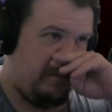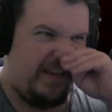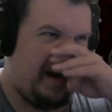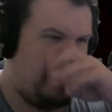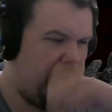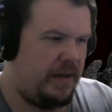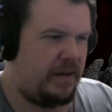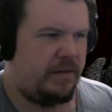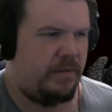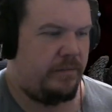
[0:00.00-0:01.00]
And I'm like,
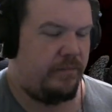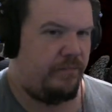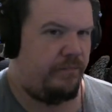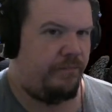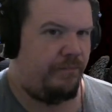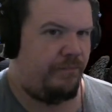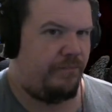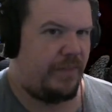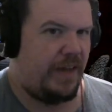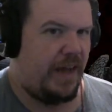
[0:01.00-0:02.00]

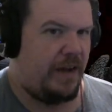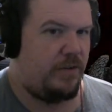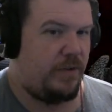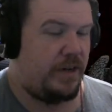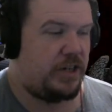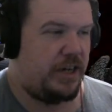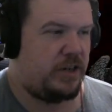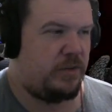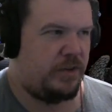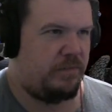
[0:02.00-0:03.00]
I knew
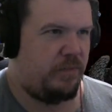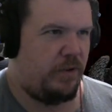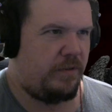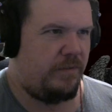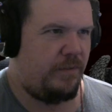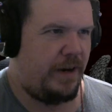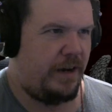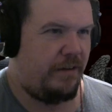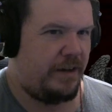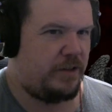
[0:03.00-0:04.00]
education was important when I
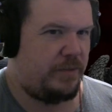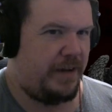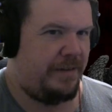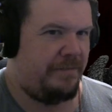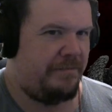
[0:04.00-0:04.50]
graduated.